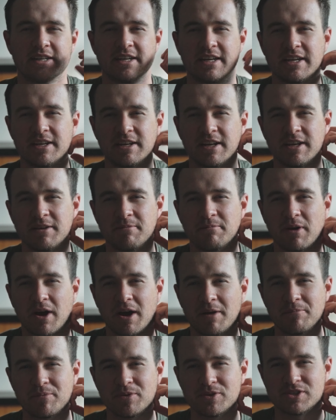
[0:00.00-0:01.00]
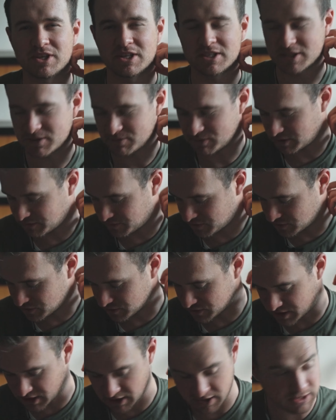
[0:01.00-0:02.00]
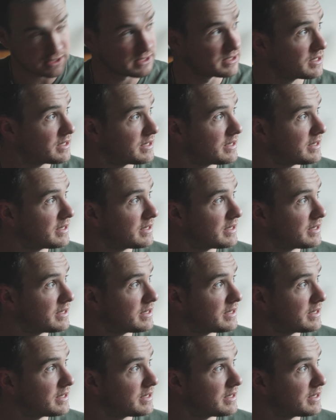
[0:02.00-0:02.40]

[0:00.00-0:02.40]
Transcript: it might present some difficulties.